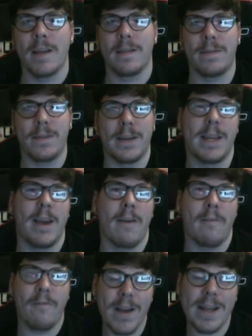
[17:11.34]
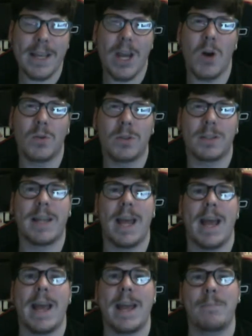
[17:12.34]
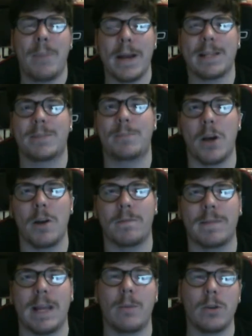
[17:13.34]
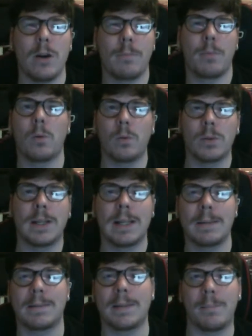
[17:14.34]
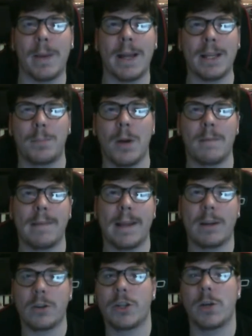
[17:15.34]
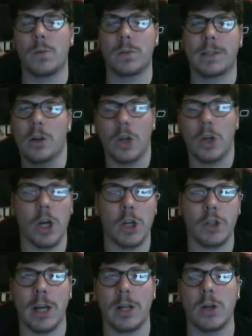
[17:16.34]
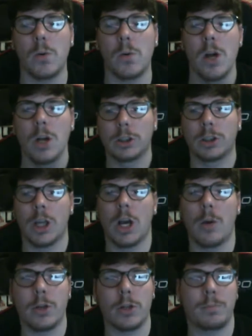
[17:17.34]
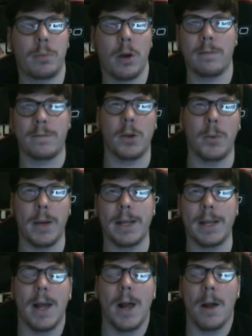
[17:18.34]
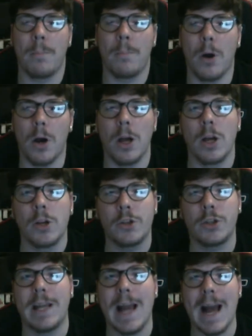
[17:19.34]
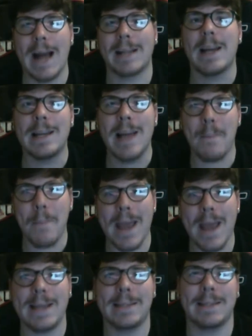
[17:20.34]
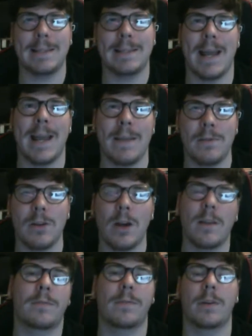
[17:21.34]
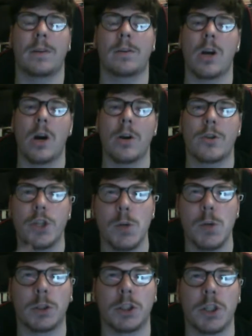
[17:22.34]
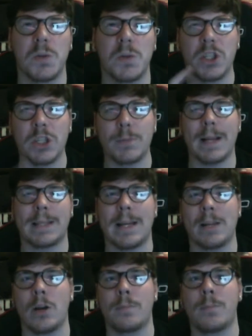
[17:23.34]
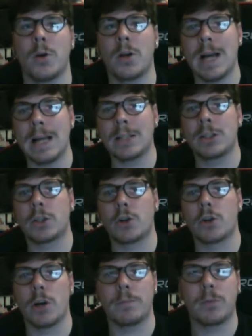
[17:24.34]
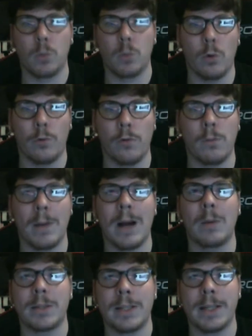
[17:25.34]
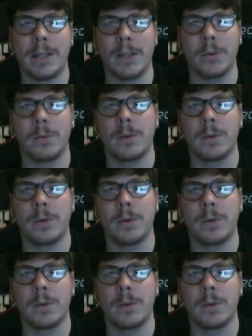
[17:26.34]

the video today, Payton's birthday. We're not put all the clips in of Payton's birthday because she wants it on her channel. So we just put a few in. But she had an amazing day. If you like this video, guys, you know what to do. Smack that like button and subscribe to Wolf Up. And we'll see you